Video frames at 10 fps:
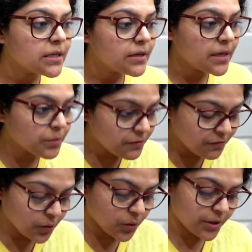Number
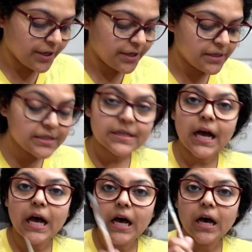4 is,
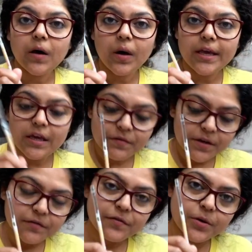even
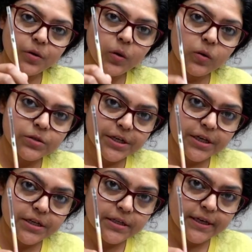if you're holding
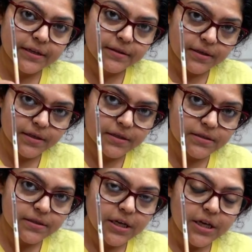it like
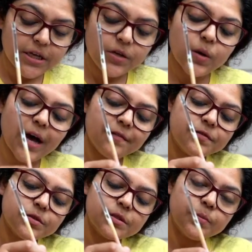this, you have
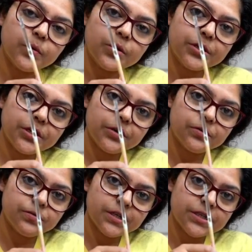to support your
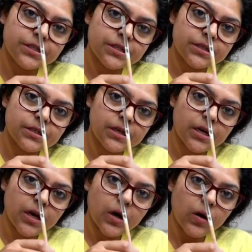wrist
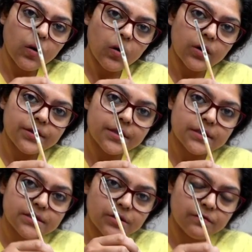on the
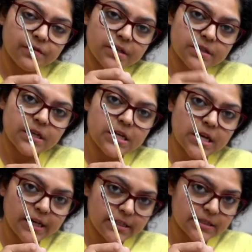surface
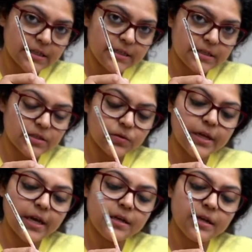nicely so
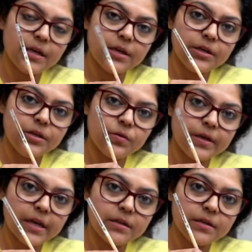that you
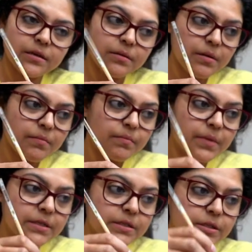get the
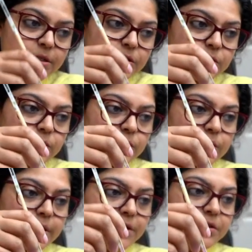muscle
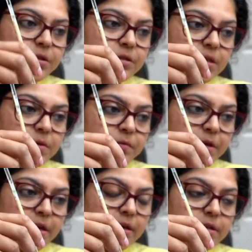control. Can you see my
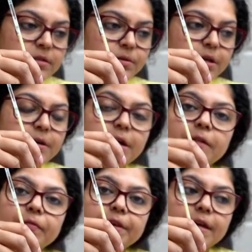hands? Okay.
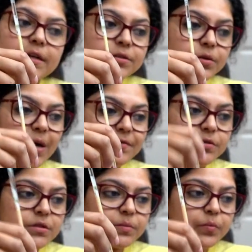Yeah, so you have
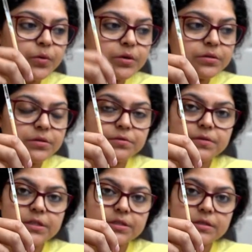to support the
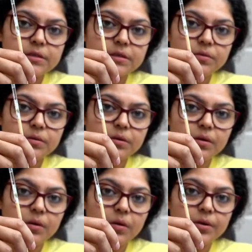wrist
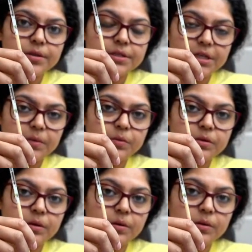on the
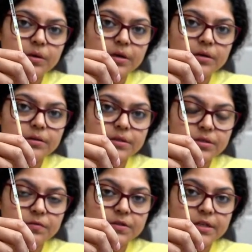table or the
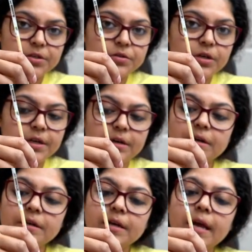surface that you're dotting
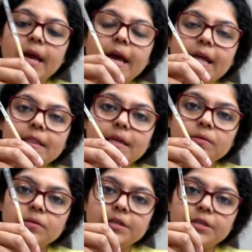on, and then
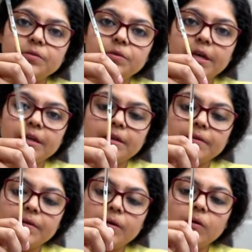only you can
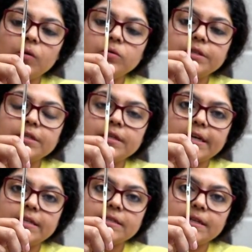hold it
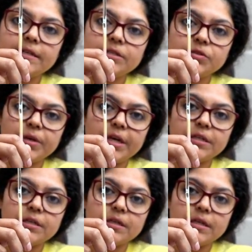nicely
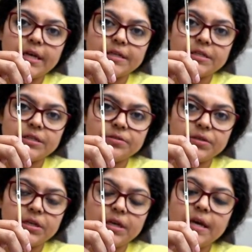straight
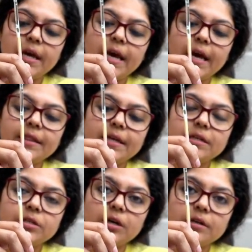90-degree and
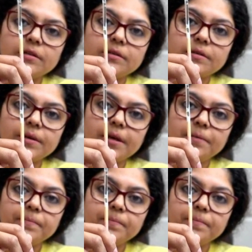then dot. Okay.